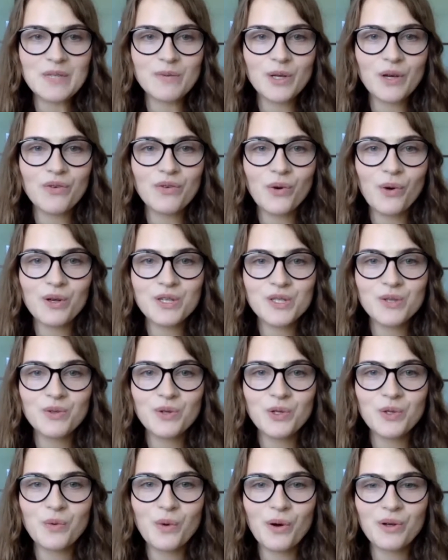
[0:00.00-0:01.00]
we of course do
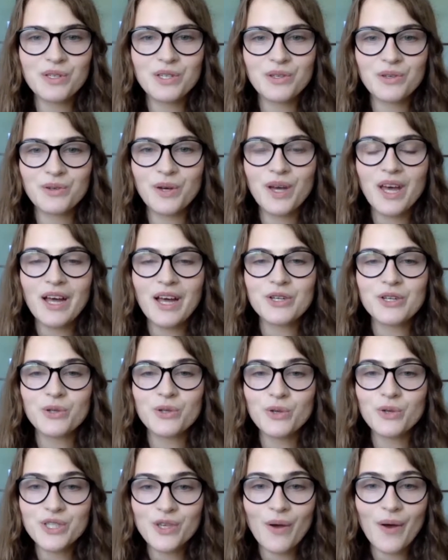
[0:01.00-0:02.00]
not want you to
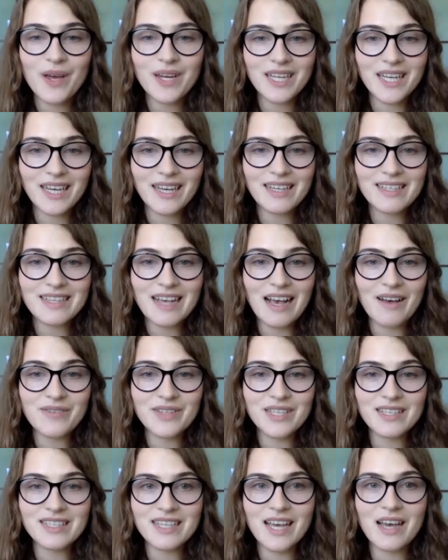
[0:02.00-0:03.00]
lose your ideas
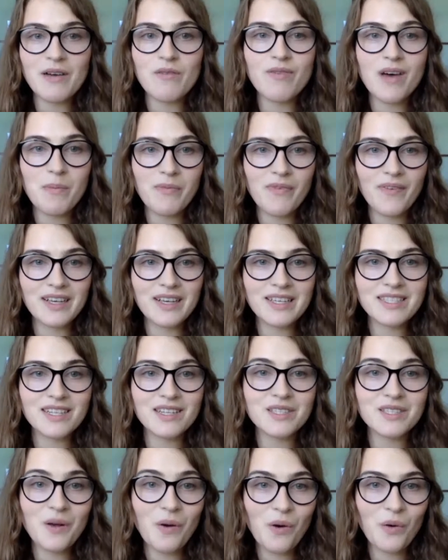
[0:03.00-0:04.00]
after the Webfest
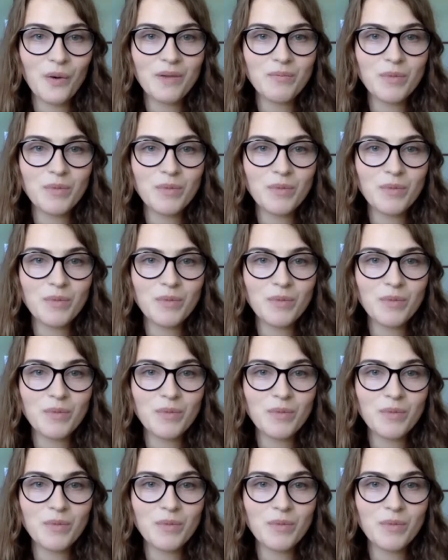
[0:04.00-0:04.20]
is over,